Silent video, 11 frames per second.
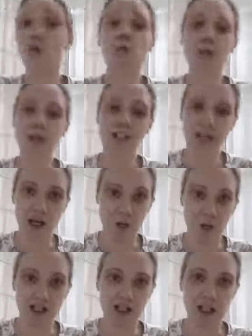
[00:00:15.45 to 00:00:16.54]
which I
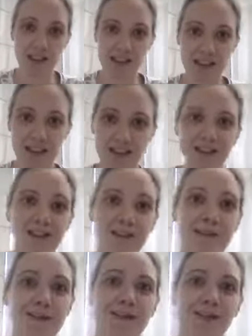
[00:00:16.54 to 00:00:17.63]
appreciate
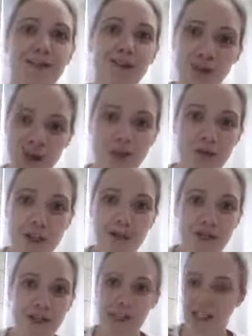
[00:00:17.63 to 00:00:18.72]
is still the middle of
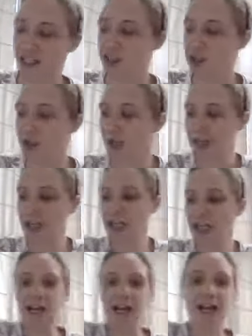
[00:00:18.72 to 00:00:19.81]
the night in the UK,
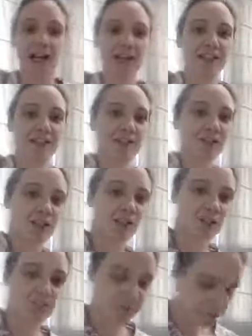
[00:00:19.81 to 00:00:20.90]
and
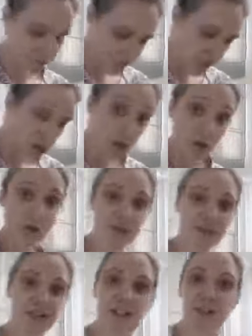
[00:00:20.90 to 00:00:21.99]
who knows
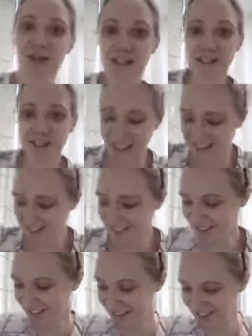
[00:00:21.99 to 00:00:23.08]
in the US,
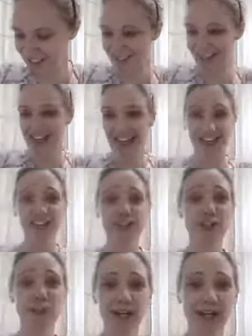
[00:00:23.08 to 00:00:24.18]
because it's so
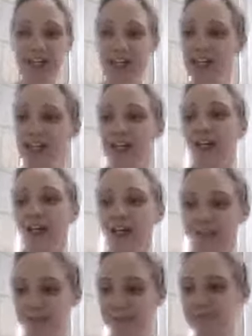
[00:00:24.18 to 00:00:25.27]
big.
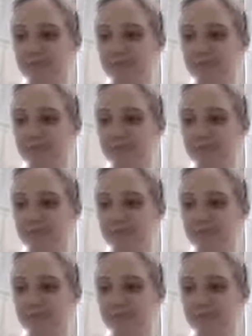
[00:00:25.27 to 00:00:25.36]
I